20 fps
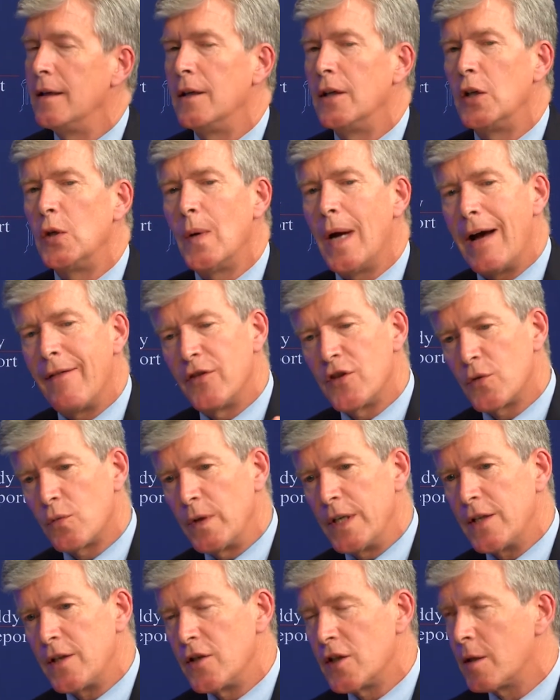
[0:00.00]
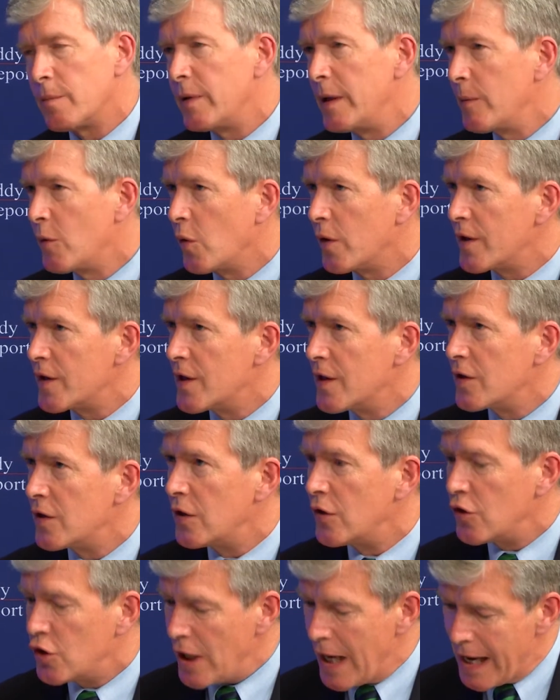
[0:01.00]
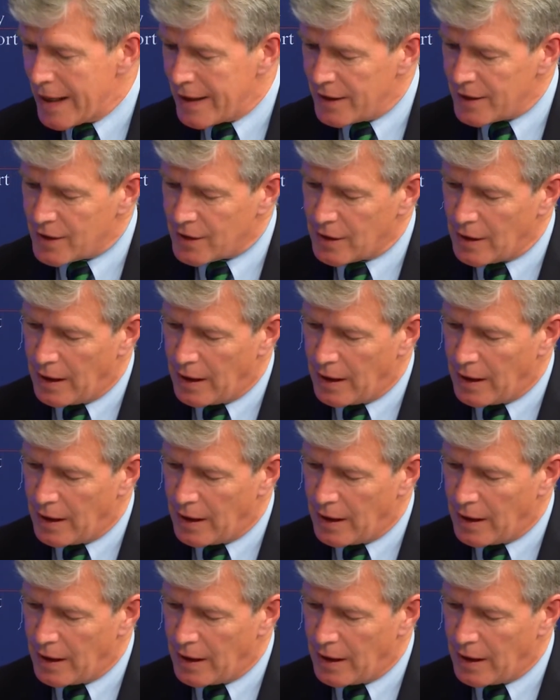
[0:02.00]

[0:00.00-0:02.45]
You have this recent Supreme Court decision in Janus